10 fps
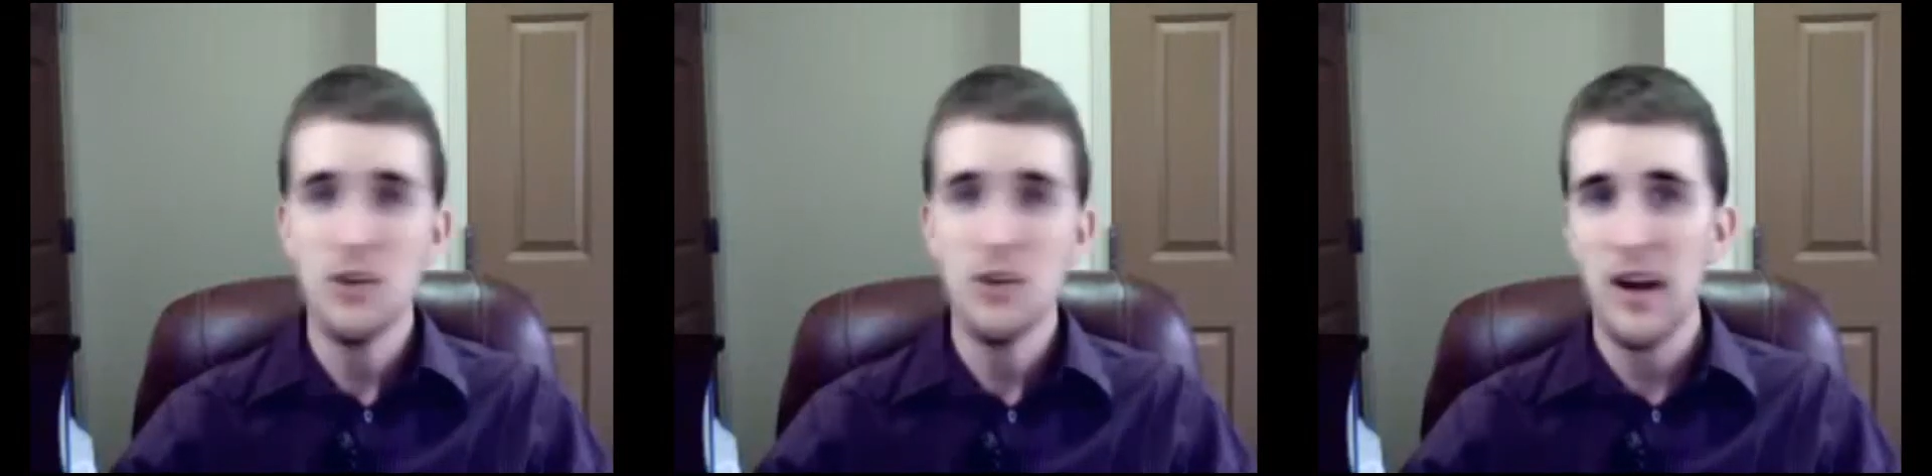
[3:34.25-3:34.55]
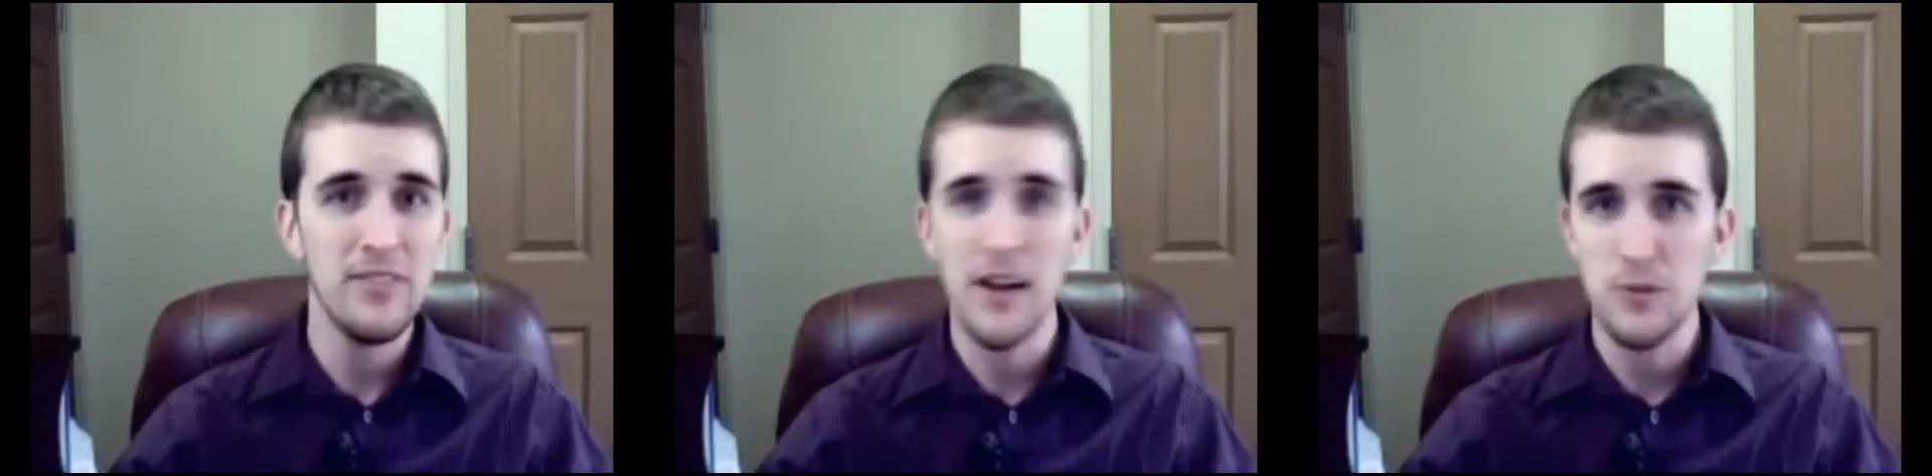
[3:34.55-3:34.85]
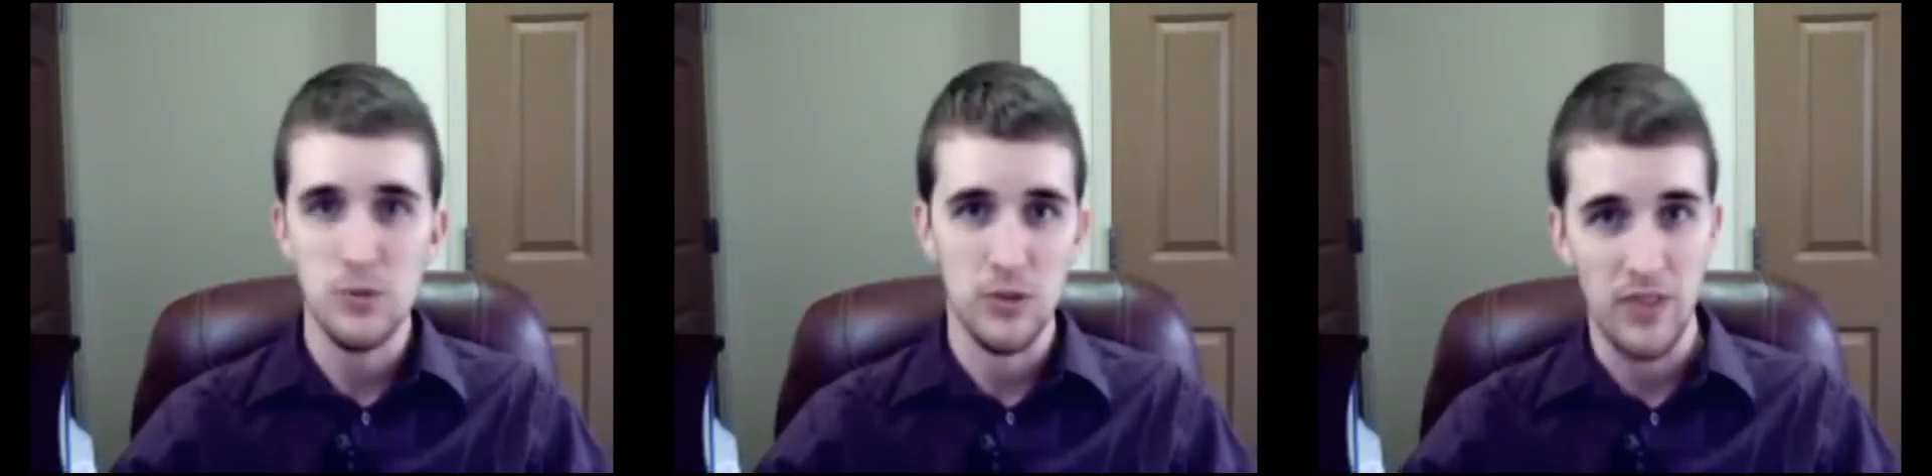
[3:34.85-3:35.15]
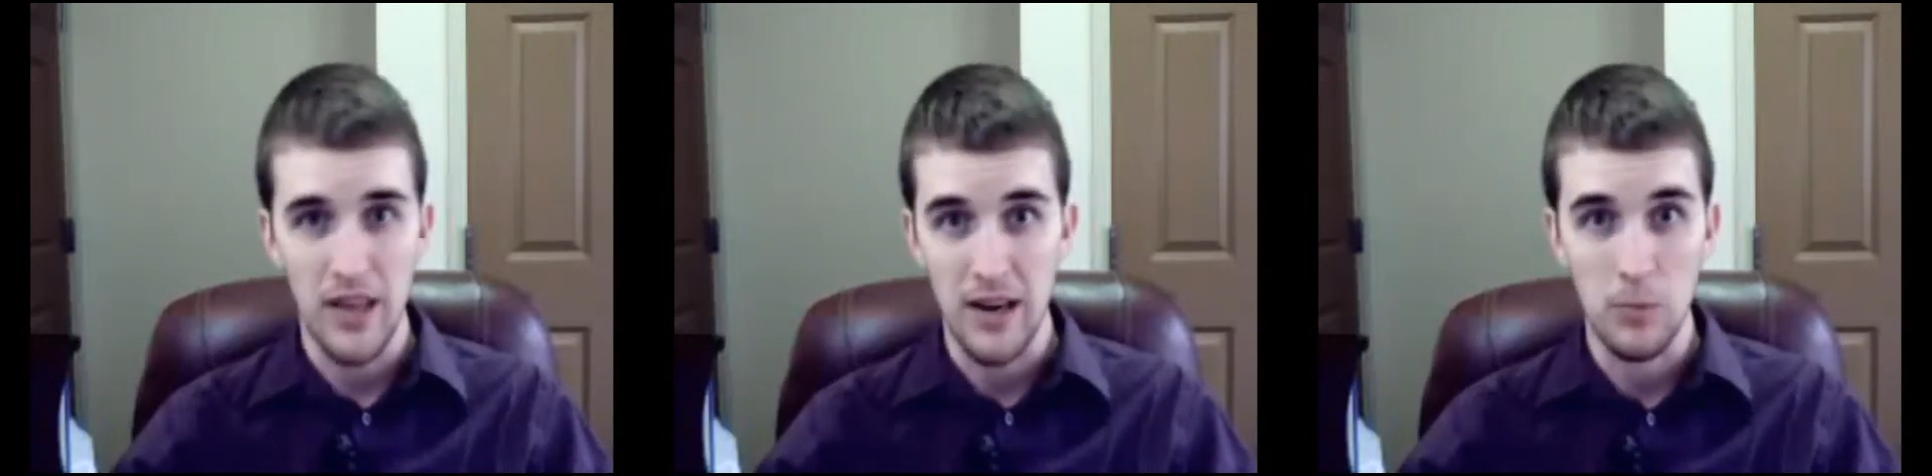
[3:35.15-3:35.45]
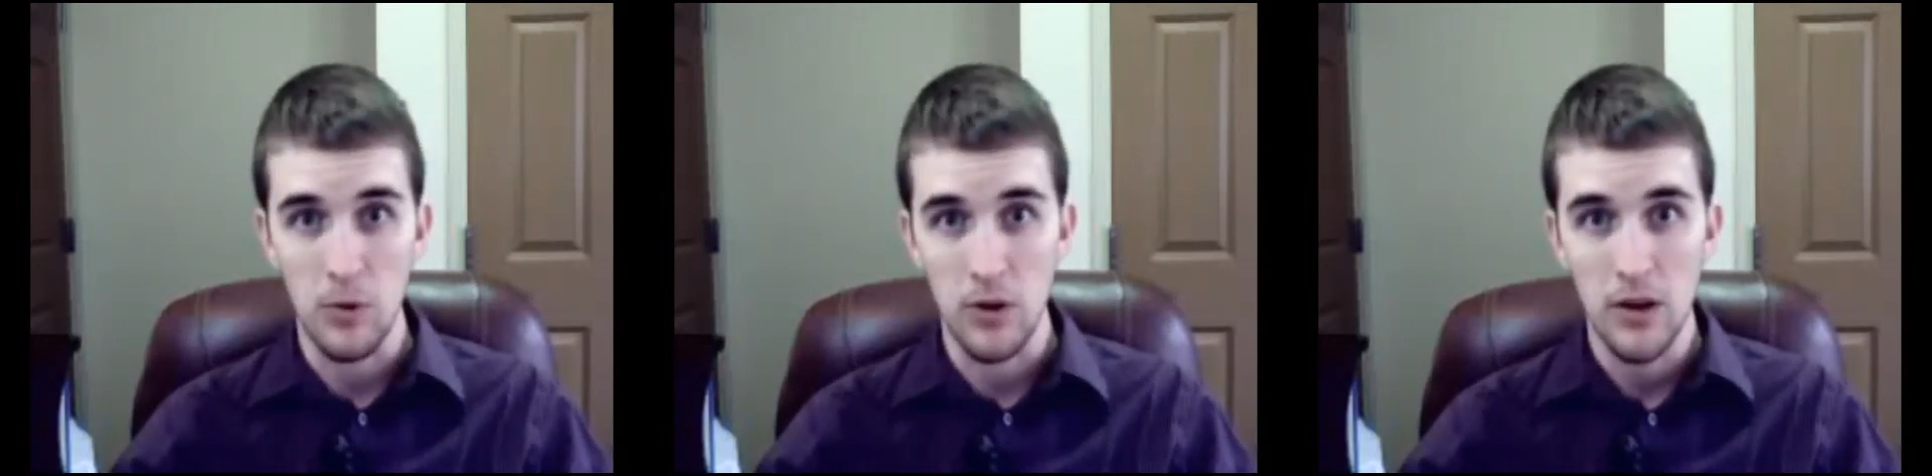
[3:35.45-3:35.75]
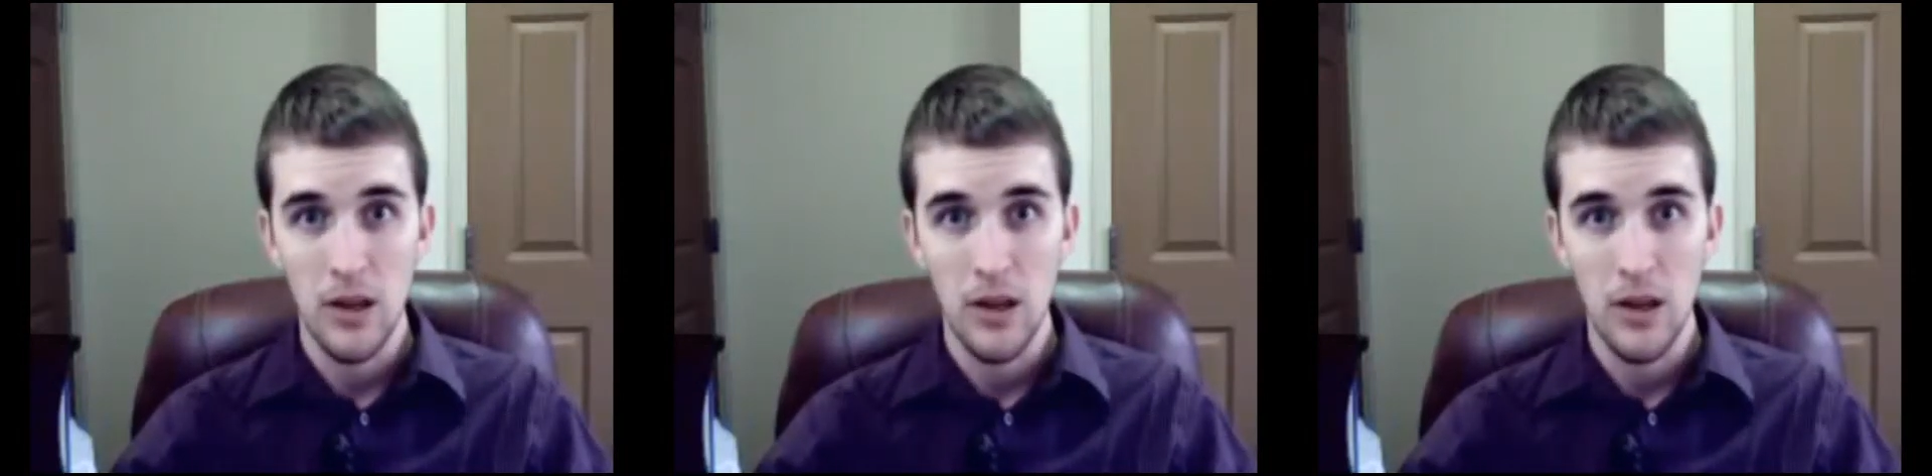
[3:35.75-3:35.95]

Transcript: you don't have to outsource that anymore.